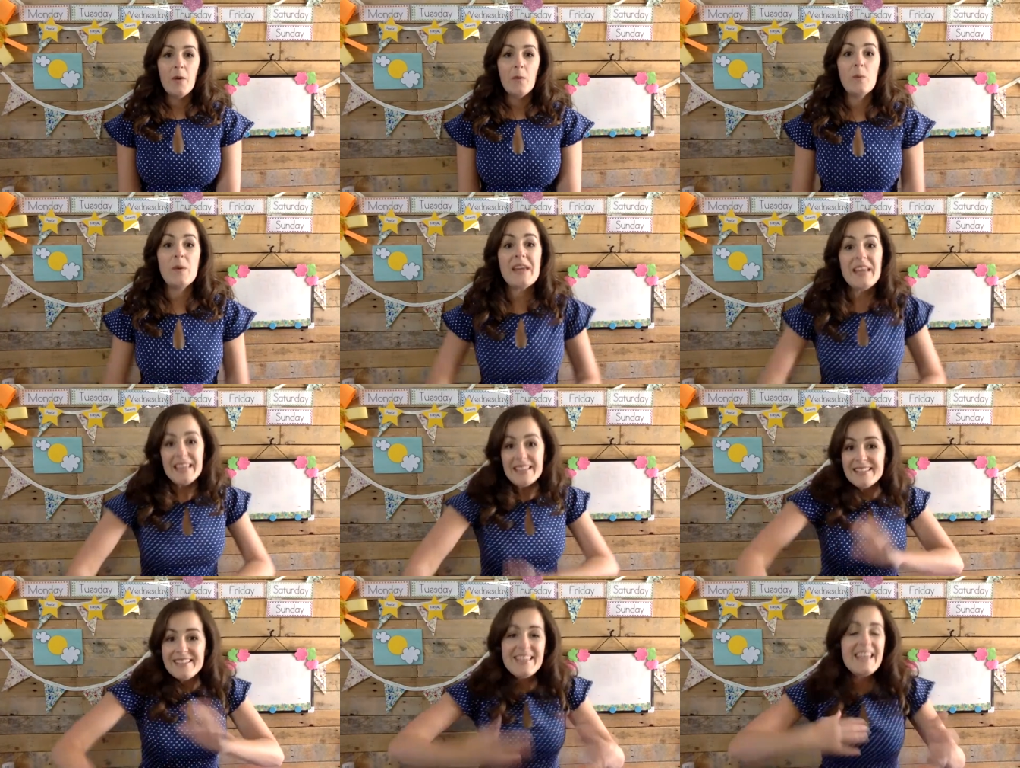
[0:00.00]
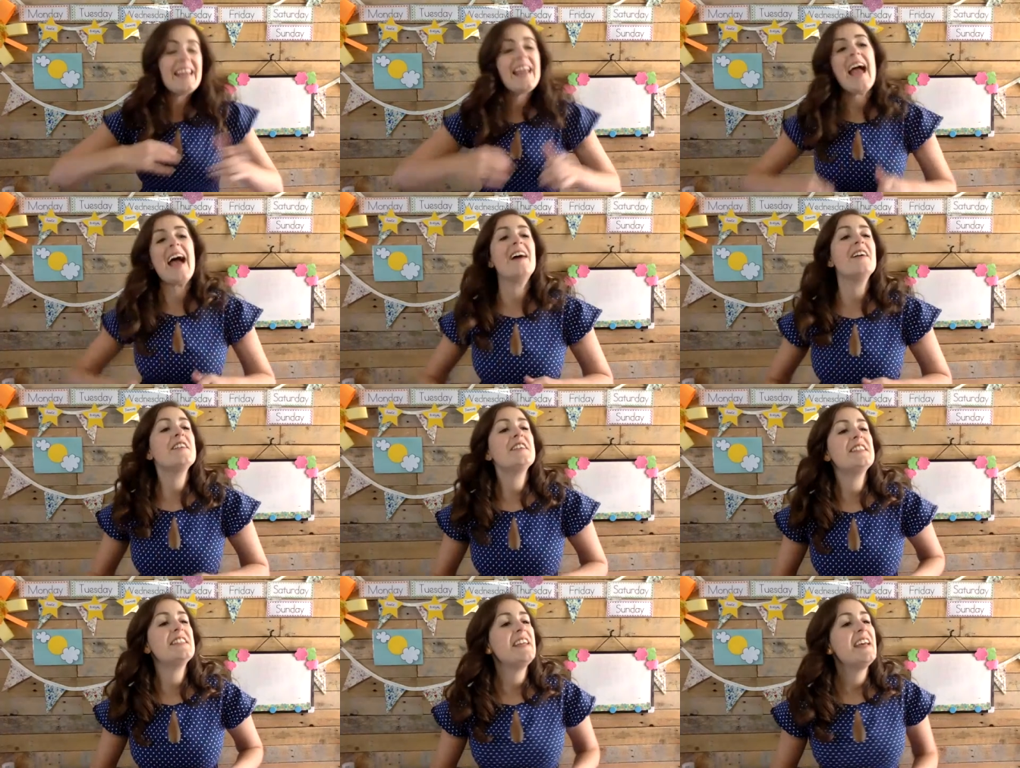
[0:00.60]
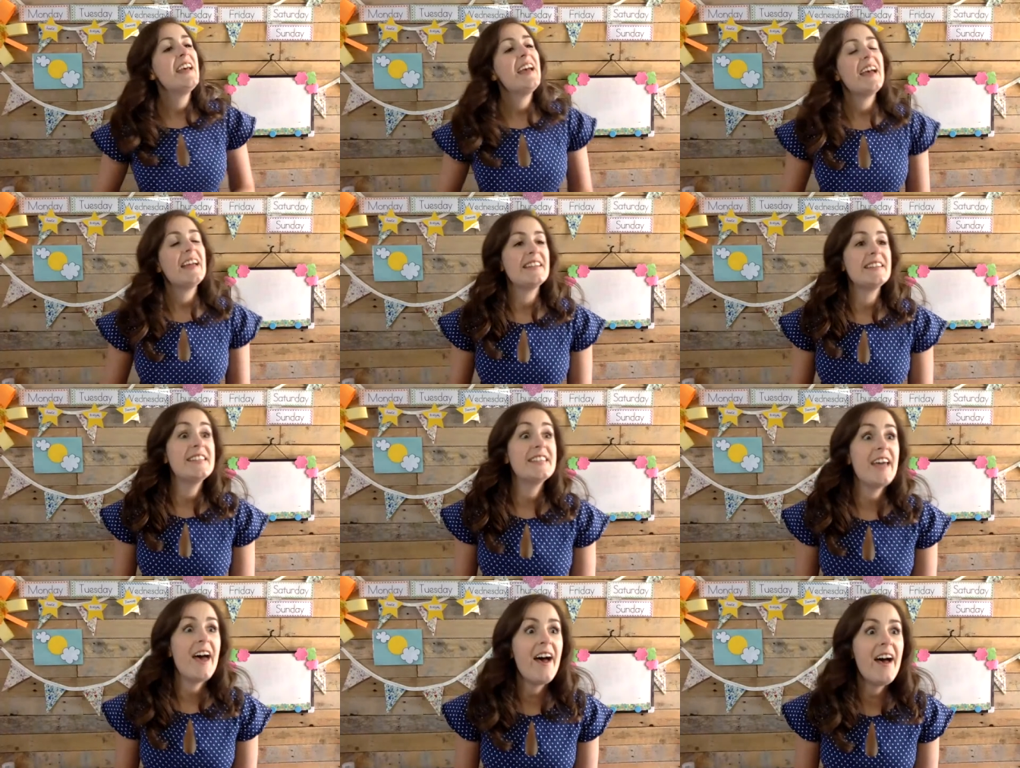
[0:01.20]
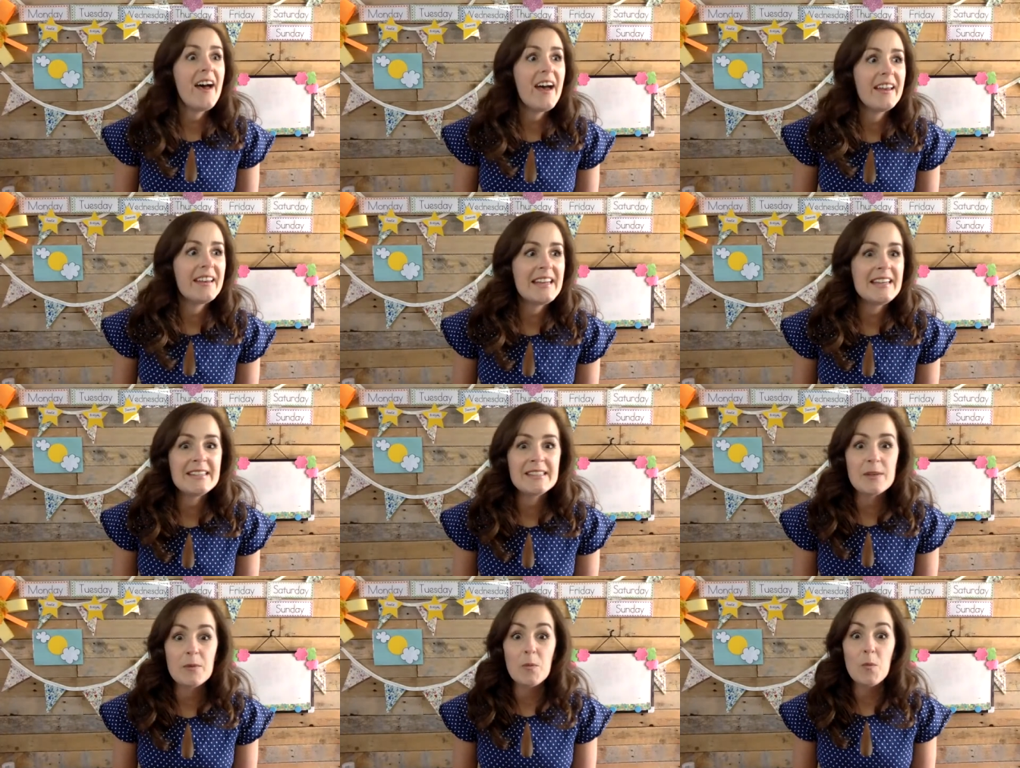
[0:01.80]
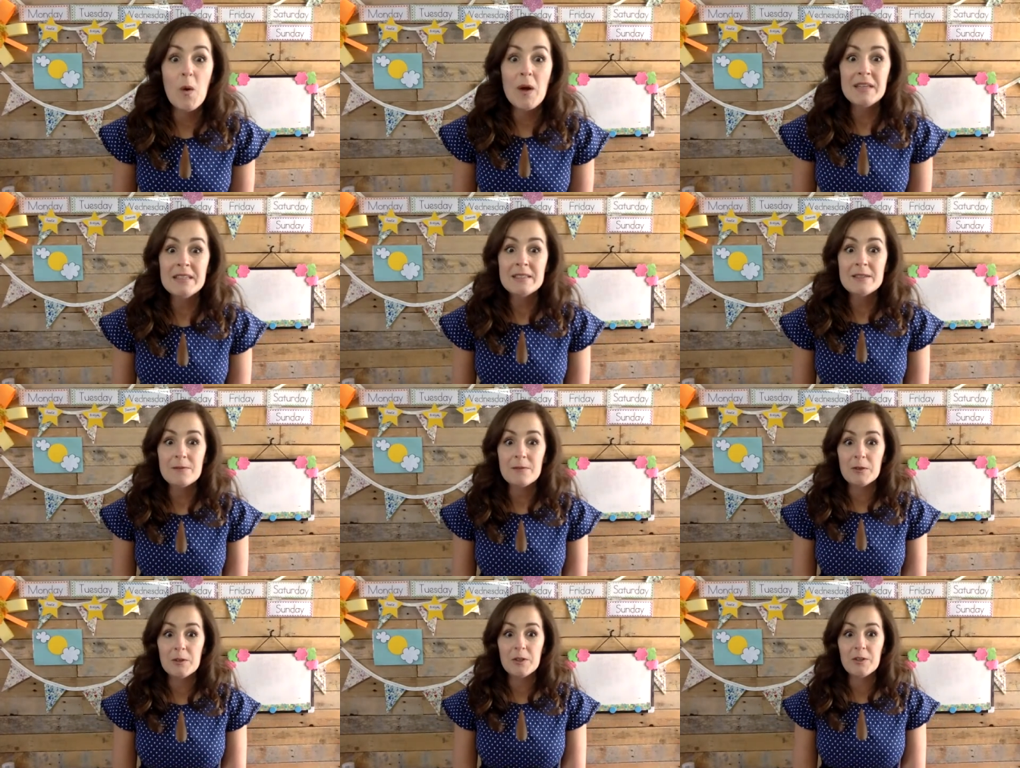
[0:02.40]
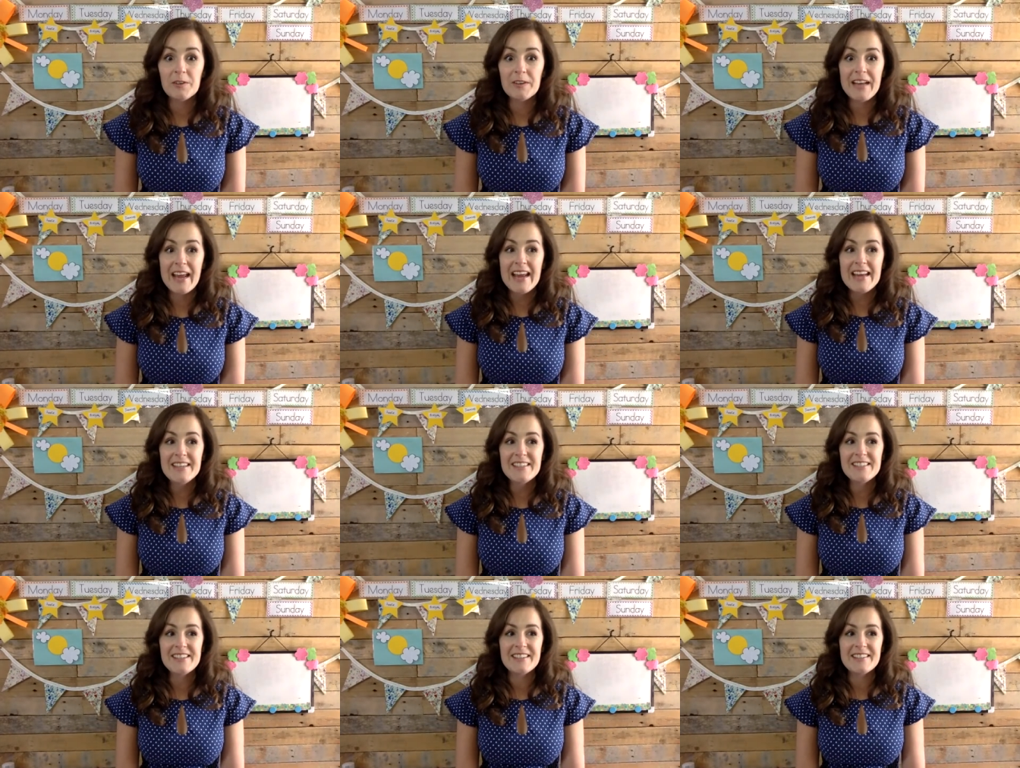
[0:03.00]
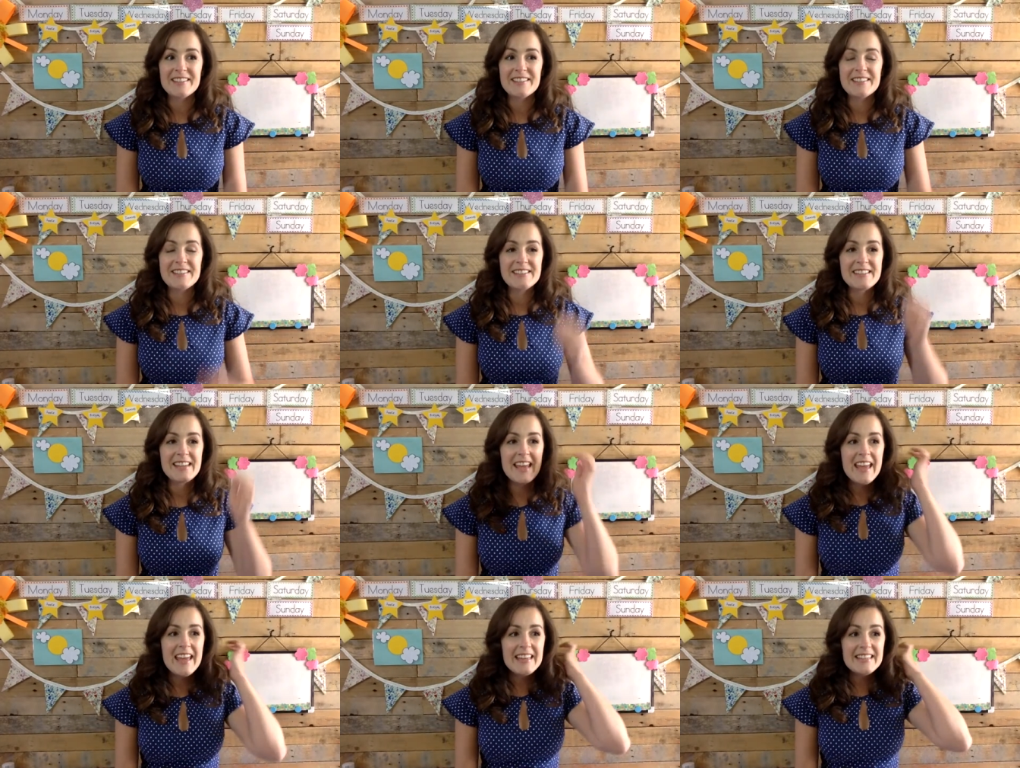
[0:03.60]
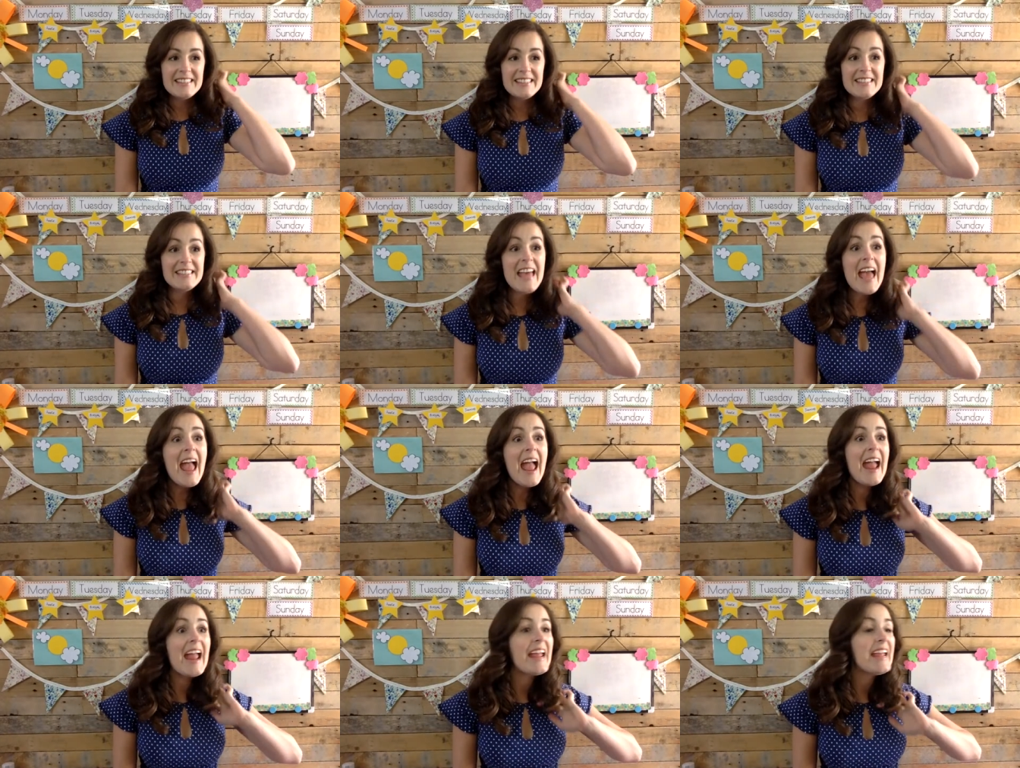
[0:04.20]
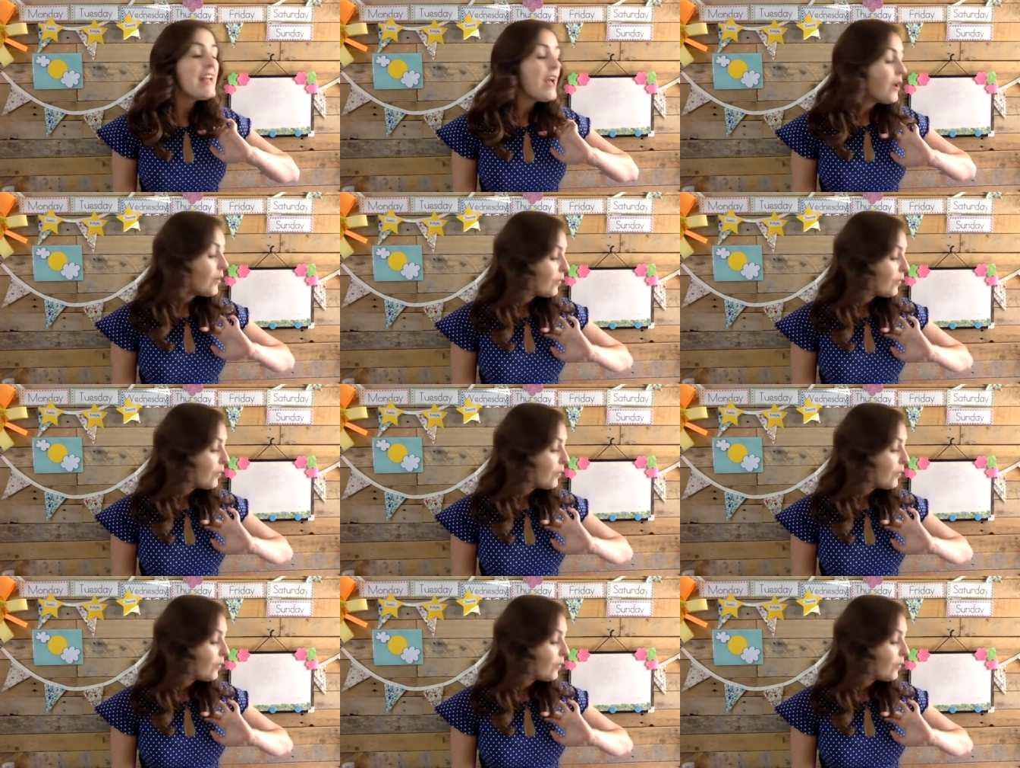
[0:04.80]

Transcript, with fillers: we can dig out and turn into wonderful creations. Today,